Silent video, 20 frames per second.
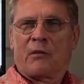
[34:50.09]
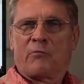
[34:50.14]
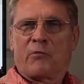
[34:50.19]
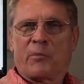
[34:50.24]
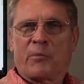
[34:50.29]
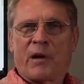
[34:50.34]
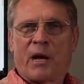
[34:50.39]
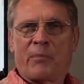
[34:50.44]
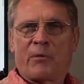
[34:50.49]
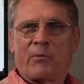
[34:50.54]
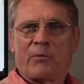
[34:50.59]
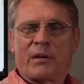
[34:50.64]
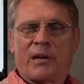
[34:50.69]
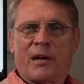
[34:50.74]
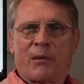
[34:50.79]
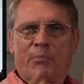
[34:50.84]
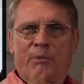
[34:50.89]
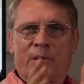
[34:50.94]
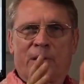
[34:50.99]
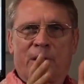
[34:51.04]
We probably would
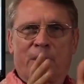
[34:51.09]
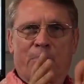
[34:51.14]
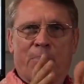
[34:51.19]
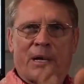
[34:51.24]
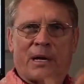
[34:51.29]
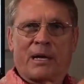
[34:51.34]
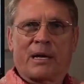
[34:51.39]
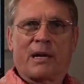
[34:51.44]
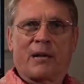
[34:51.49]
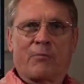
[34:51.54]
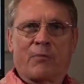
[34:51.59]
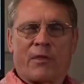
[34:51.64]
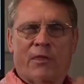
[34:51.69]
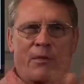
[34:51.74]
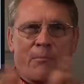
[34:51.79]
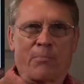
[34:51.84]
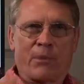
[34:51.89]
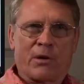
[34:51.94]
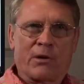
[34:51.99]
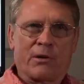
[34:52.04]
not put the pig in with
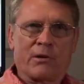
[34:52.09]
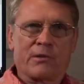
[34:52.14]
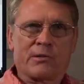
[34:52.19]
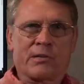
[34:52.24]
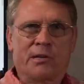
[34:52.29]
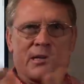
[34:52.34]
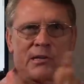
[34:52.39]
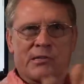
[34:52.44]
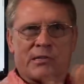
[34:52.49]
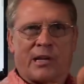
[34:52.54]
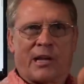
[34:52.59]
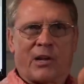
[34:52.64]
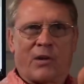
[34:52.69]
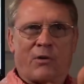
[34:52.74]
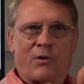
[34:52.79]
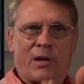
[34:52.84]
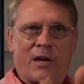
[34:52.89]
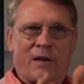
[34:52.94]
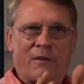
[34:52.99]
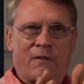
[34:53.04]
the birds because they
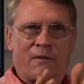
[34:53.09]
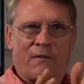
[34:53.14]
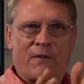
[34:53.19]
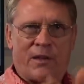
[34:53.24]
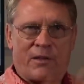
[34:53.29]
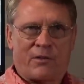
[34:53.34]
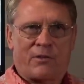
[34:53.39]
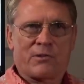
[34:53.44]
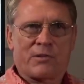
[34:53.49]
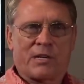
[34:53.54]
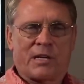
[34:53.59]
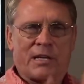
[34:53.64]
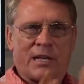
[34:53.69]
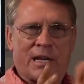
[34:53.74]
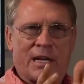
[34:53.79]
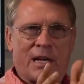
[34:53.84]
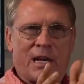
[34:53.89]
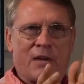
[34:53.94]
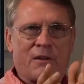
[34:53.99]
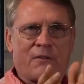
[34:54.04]
don't have feathers and
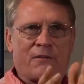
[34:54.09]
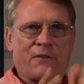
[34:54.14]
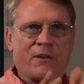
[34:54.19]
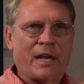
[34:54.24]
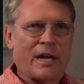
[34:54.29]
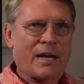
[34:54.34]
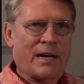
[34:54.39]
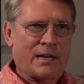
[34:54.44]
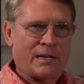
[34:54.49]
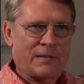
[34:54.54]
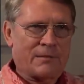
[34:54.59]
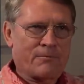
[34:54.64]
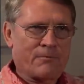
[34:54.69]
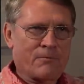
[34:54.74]
they can't fly.